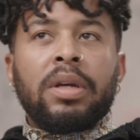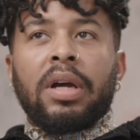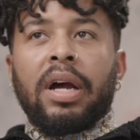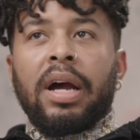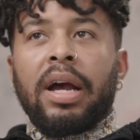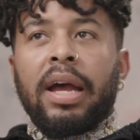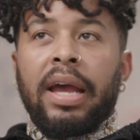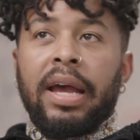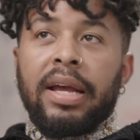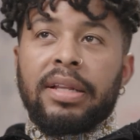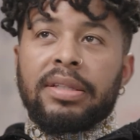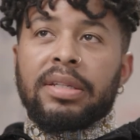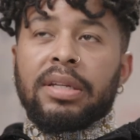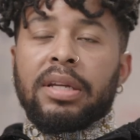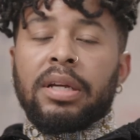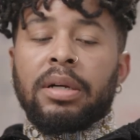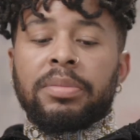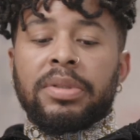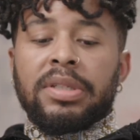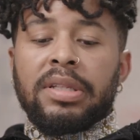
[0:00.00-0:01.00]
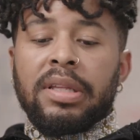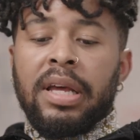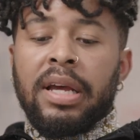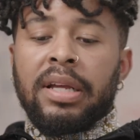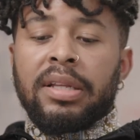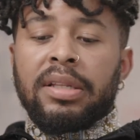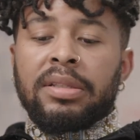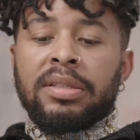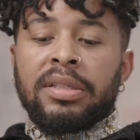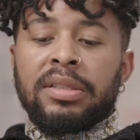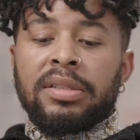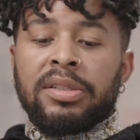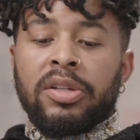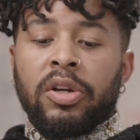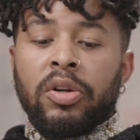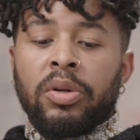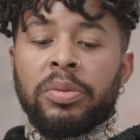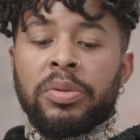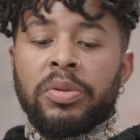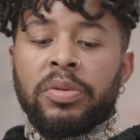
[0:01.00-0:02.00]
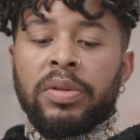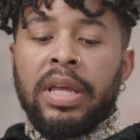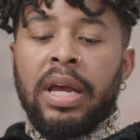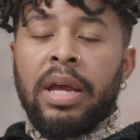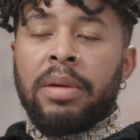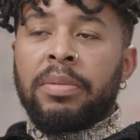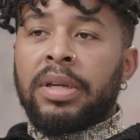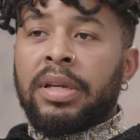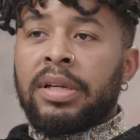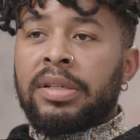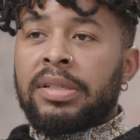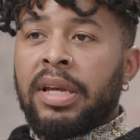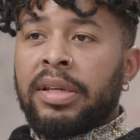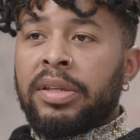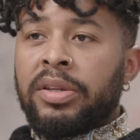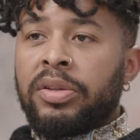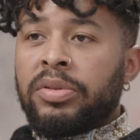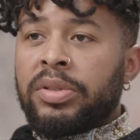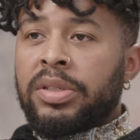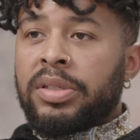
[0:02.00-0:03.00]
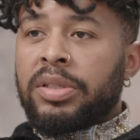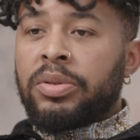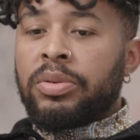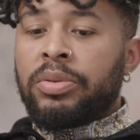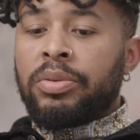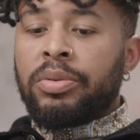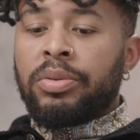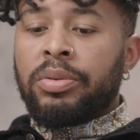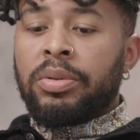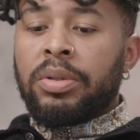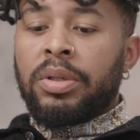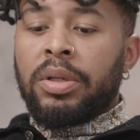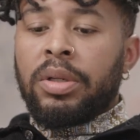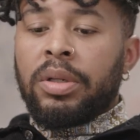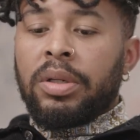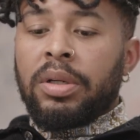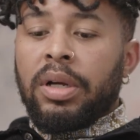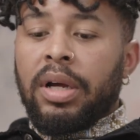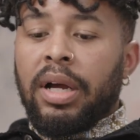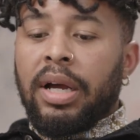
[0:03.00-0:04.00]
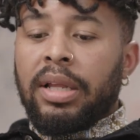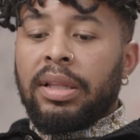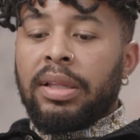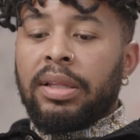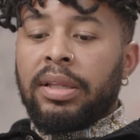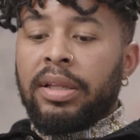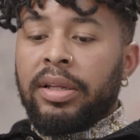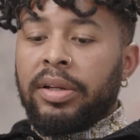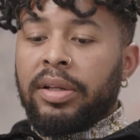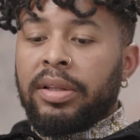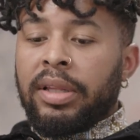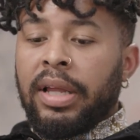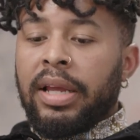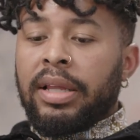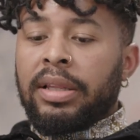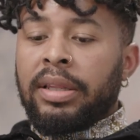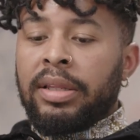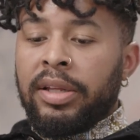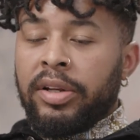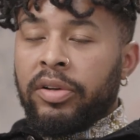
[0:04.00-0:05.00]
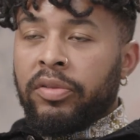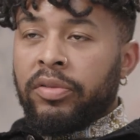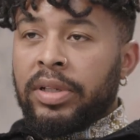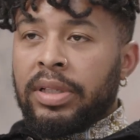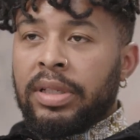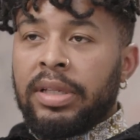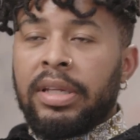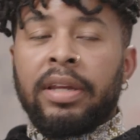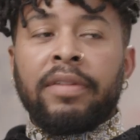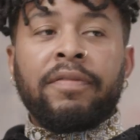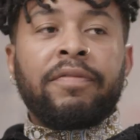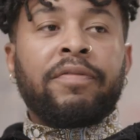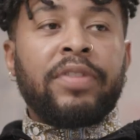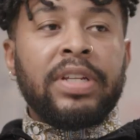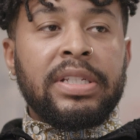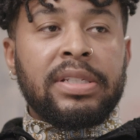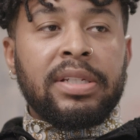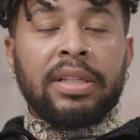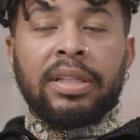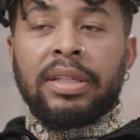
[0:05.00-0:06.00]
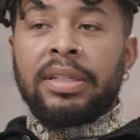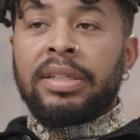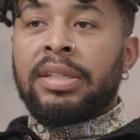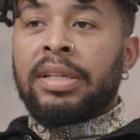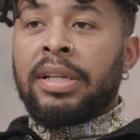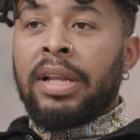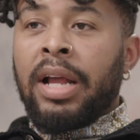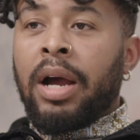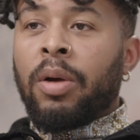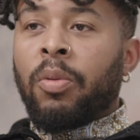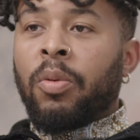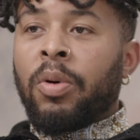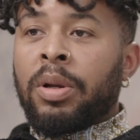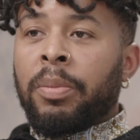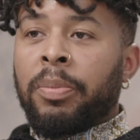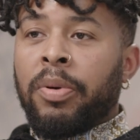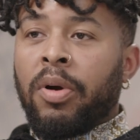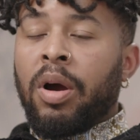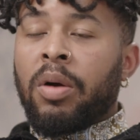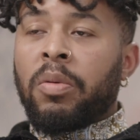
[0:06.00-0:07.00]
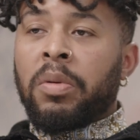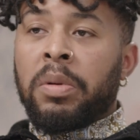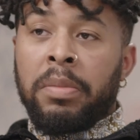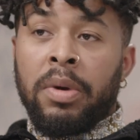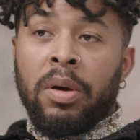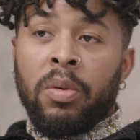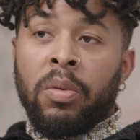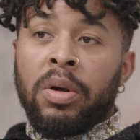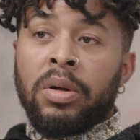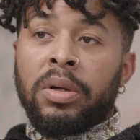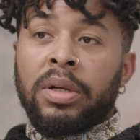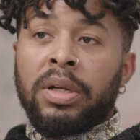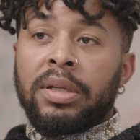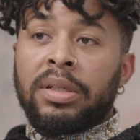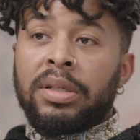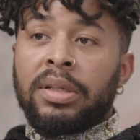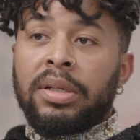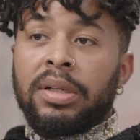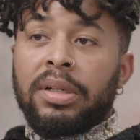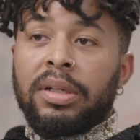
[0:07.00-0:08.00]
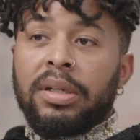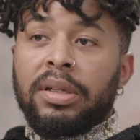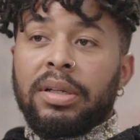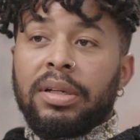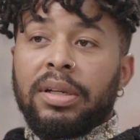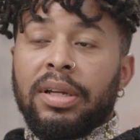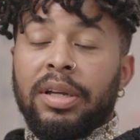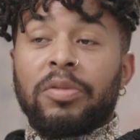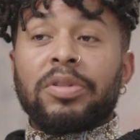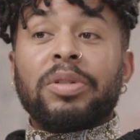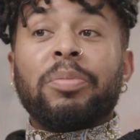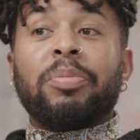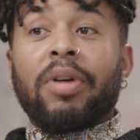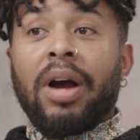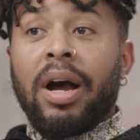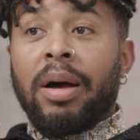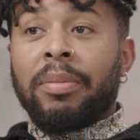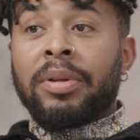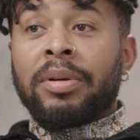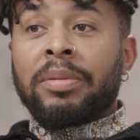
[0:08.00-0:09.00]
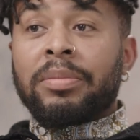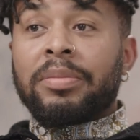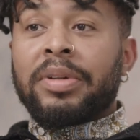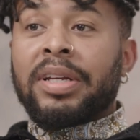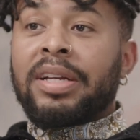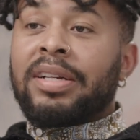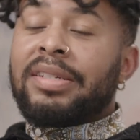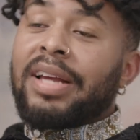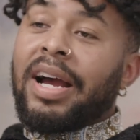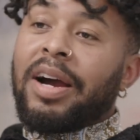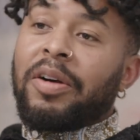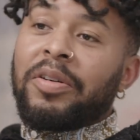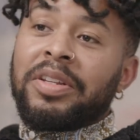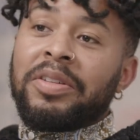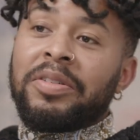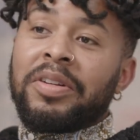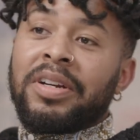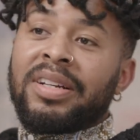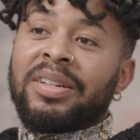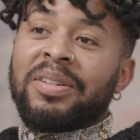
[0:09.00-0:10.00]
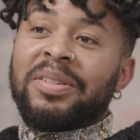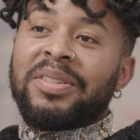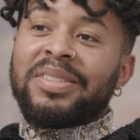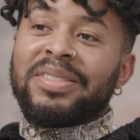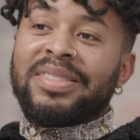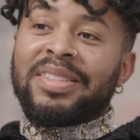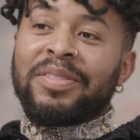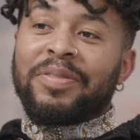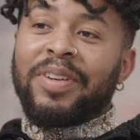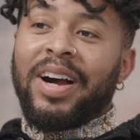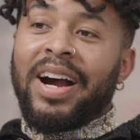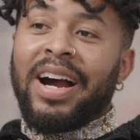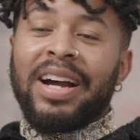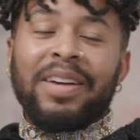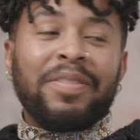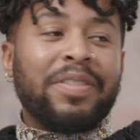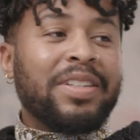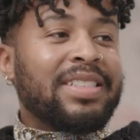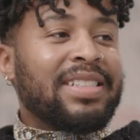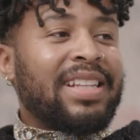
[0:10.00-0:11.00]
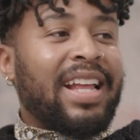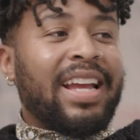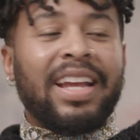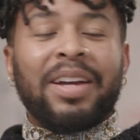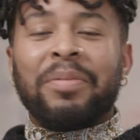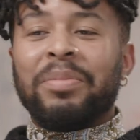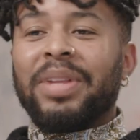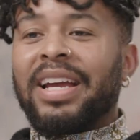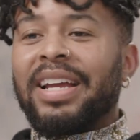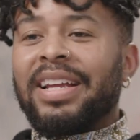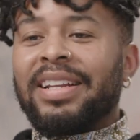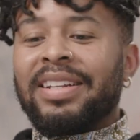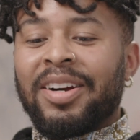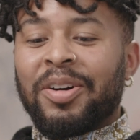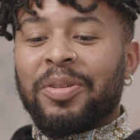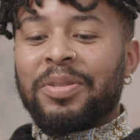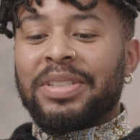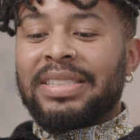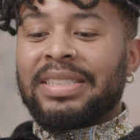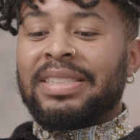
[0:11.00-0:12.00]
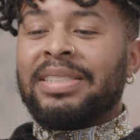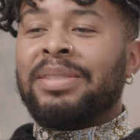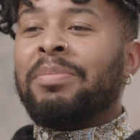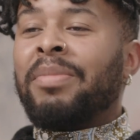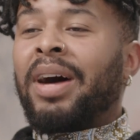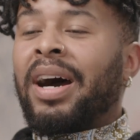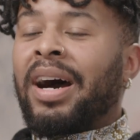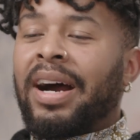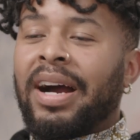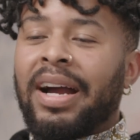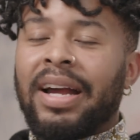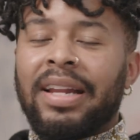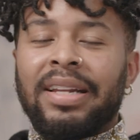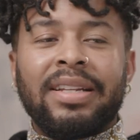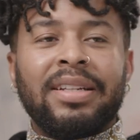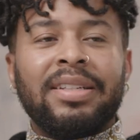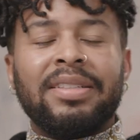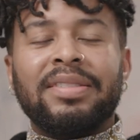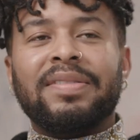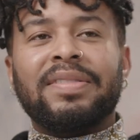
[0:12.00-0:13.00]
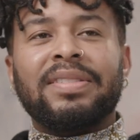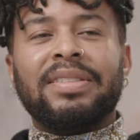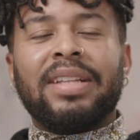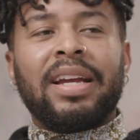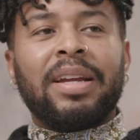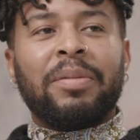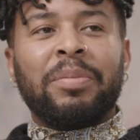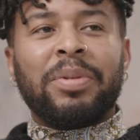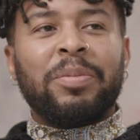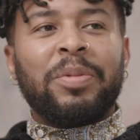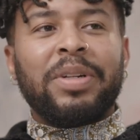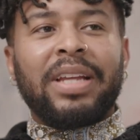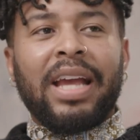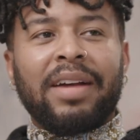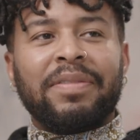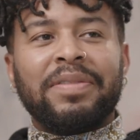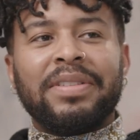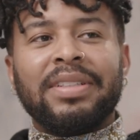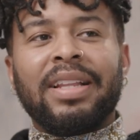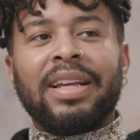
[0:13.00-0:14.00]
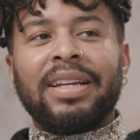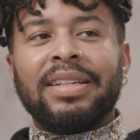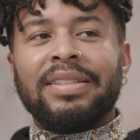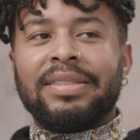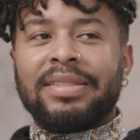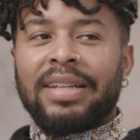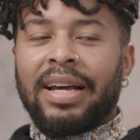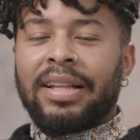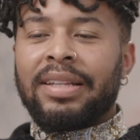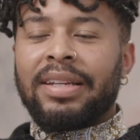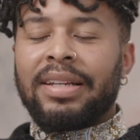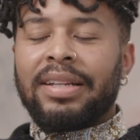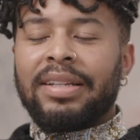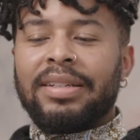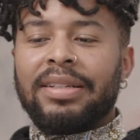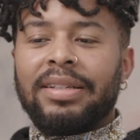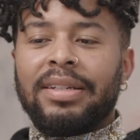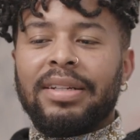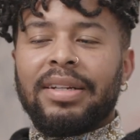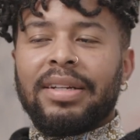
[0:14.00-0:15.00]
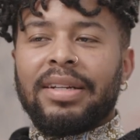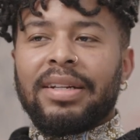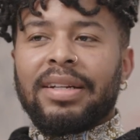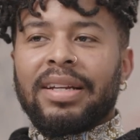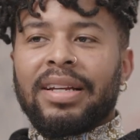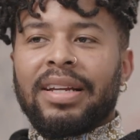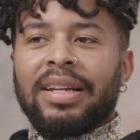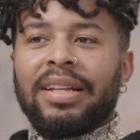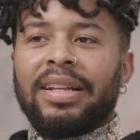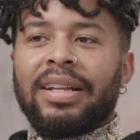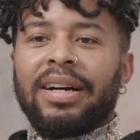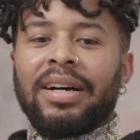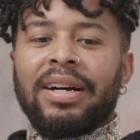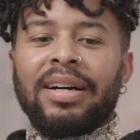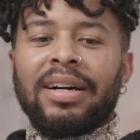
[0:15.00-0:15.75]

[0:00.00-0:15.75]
I had to come to terms with that, because I literally and physically did not want to part with my work. It was a problem, because how are you gonna survive? It's like, I'm like, no, this is mine, and it's like, but we have to like sell it, and